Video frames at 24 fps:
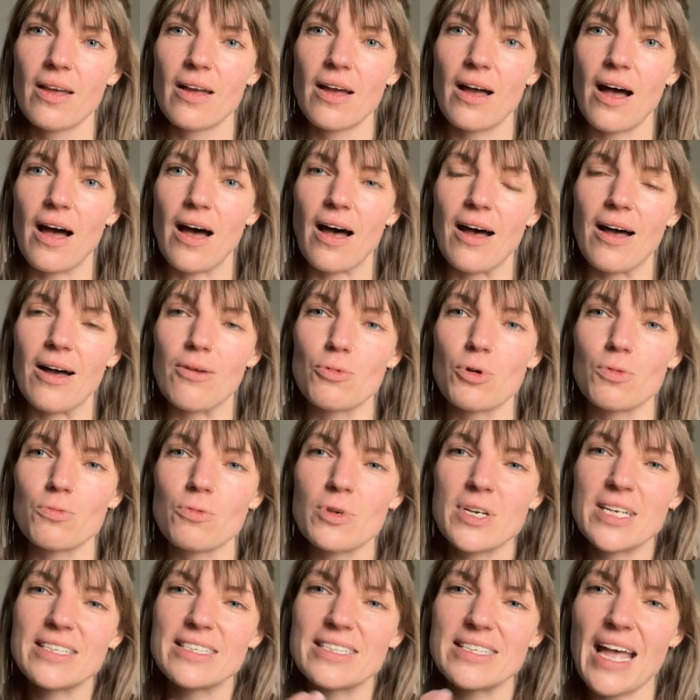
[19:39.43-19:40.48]
When
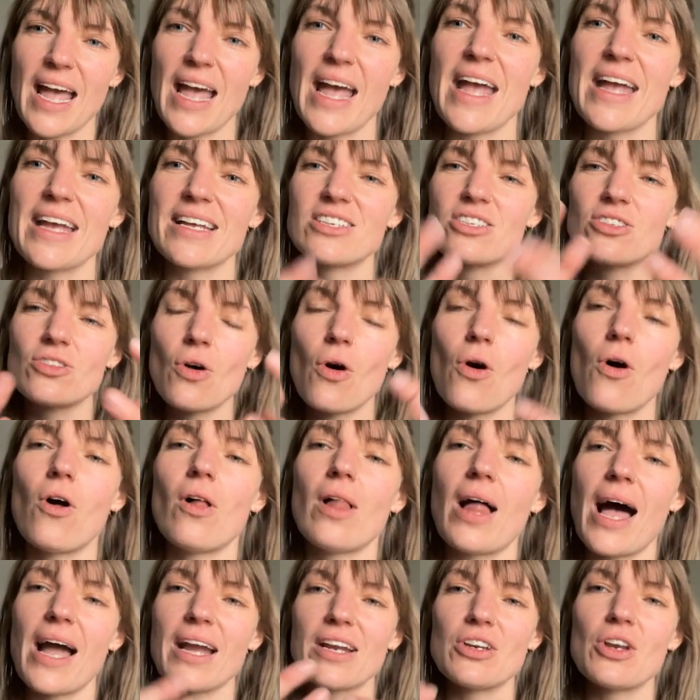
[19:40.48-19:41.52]
we say,
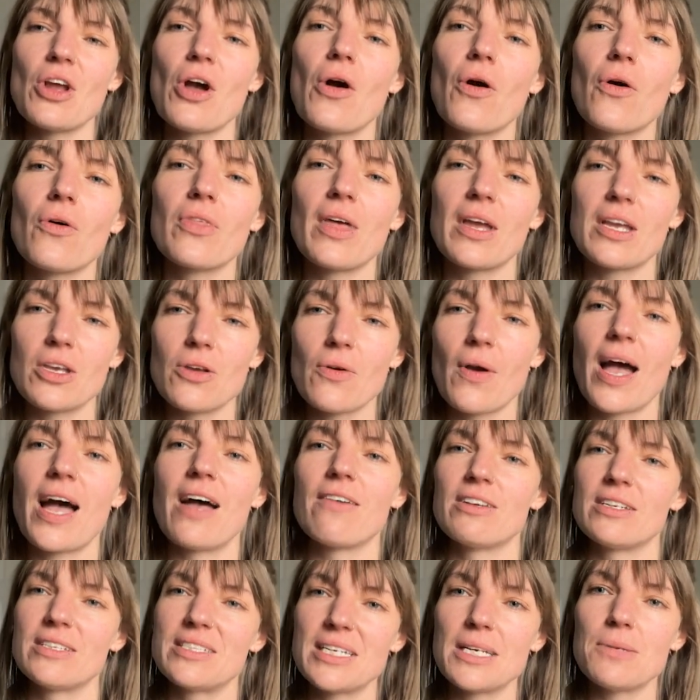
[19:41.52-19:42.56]
soul, I know that you
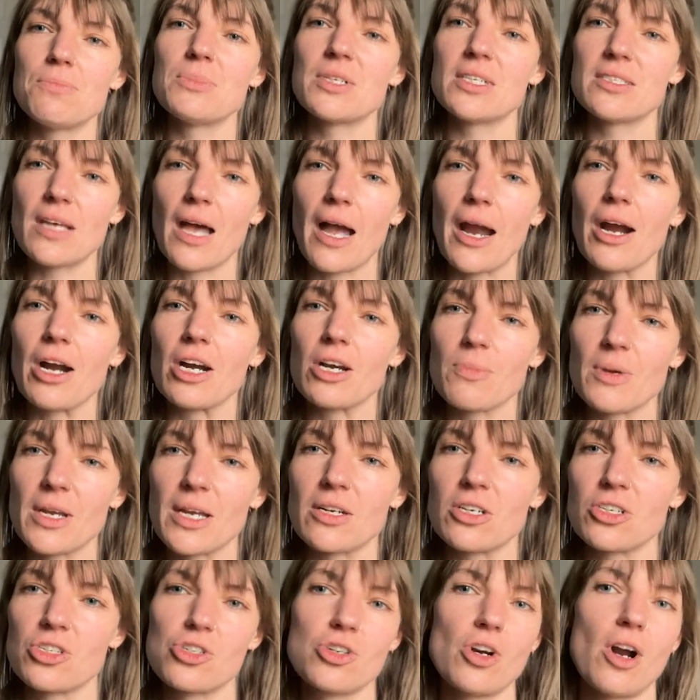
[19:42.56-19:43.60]
have a deep desire to be
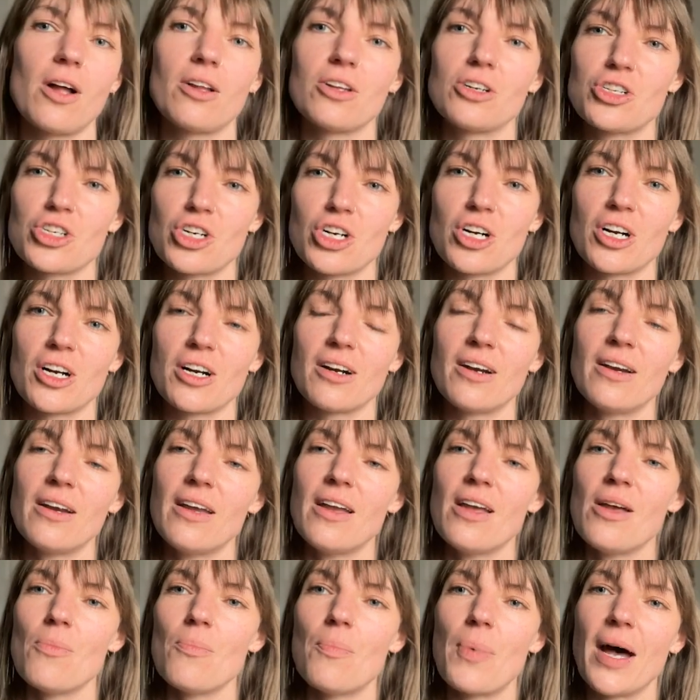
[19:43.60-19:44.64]
an astrologer,
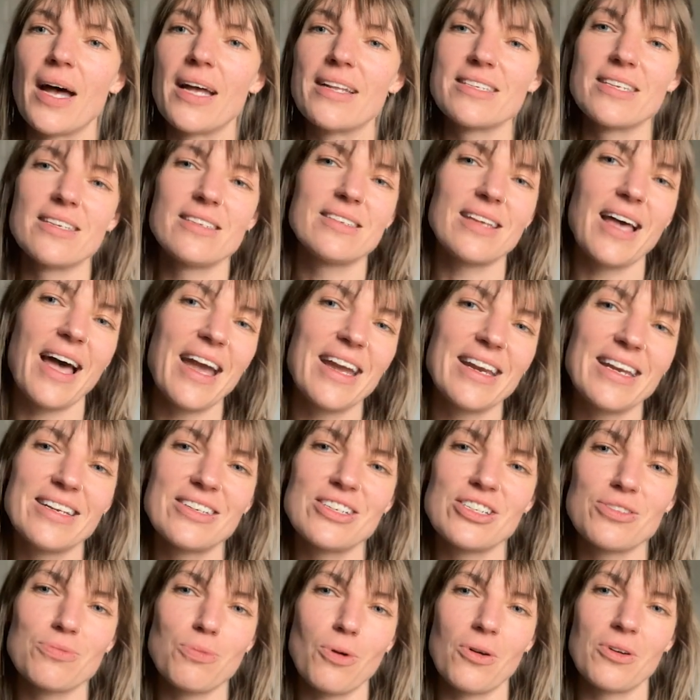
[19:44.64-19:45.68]
but society
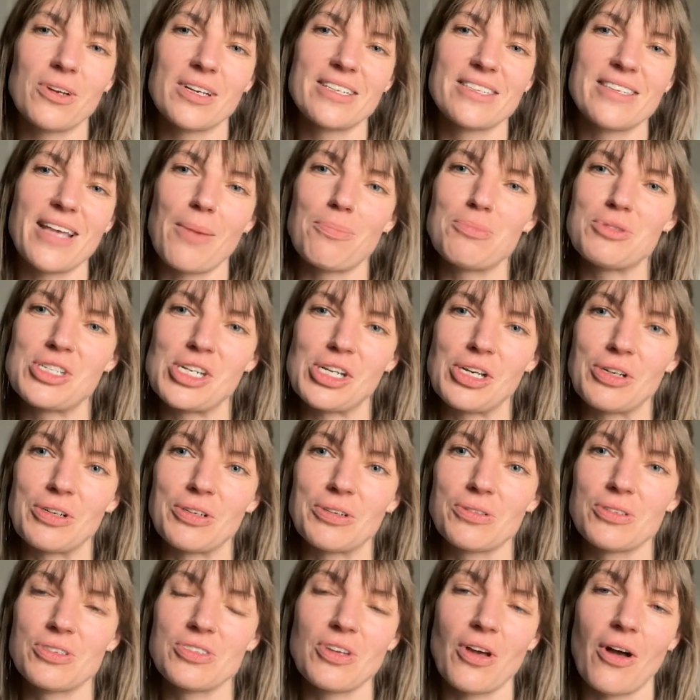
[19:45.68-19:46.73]
just won't accept
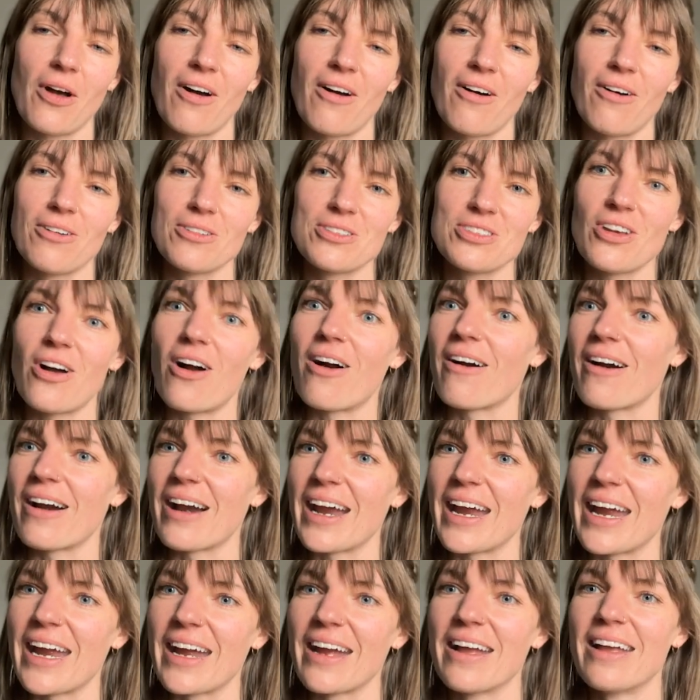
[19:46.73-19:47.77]
you, so
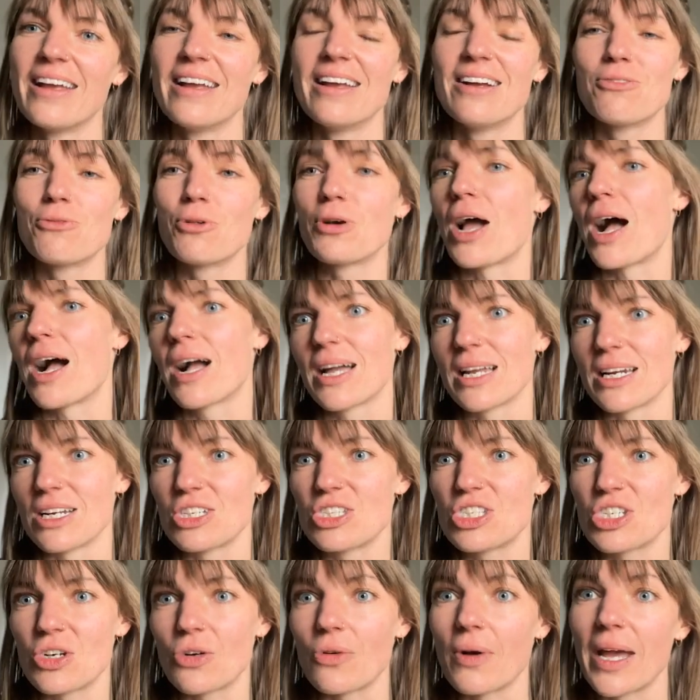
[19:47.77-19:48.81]
sorry, we're not going to
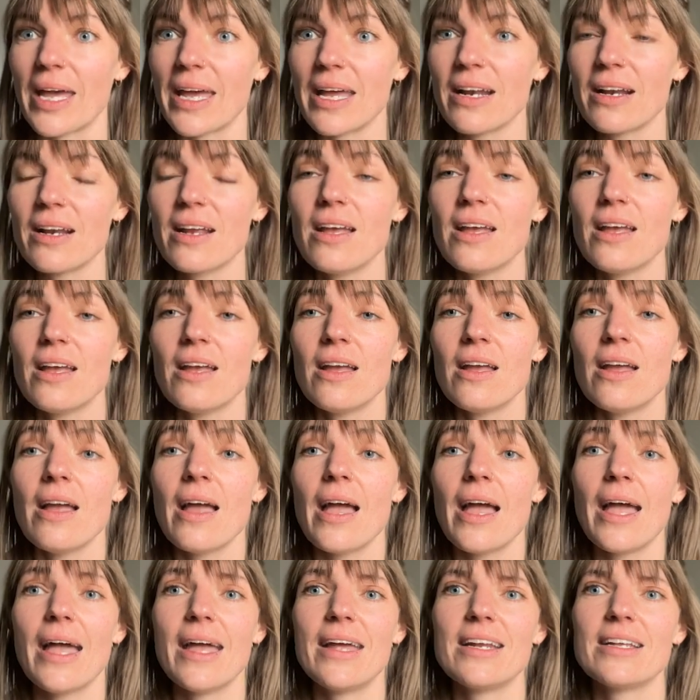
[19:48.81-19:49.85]
do it.
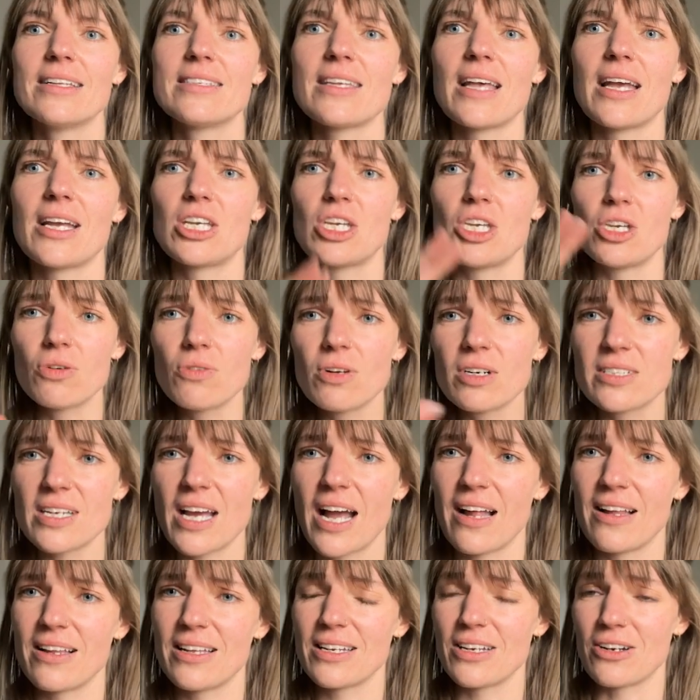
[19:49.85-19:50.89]
And it's like you are
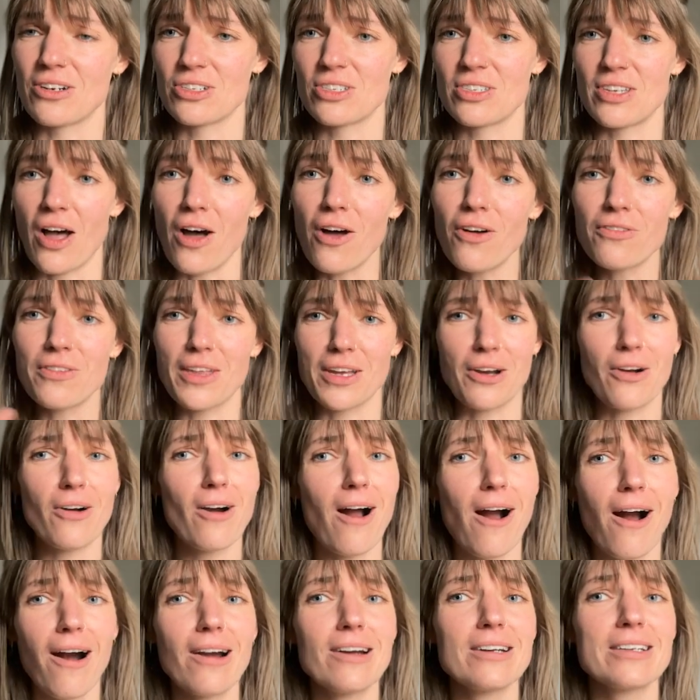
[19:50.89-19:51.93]
telling yourself that your
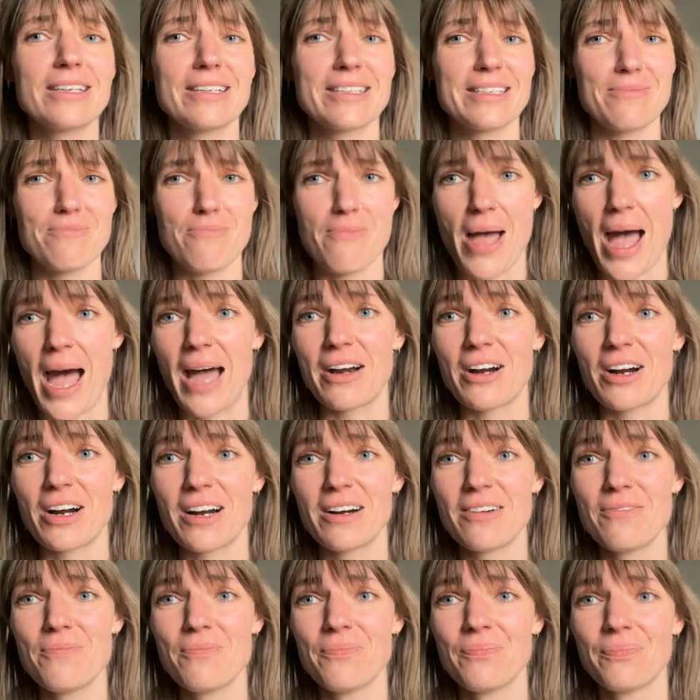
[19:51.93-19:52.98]
heart doesn't matter.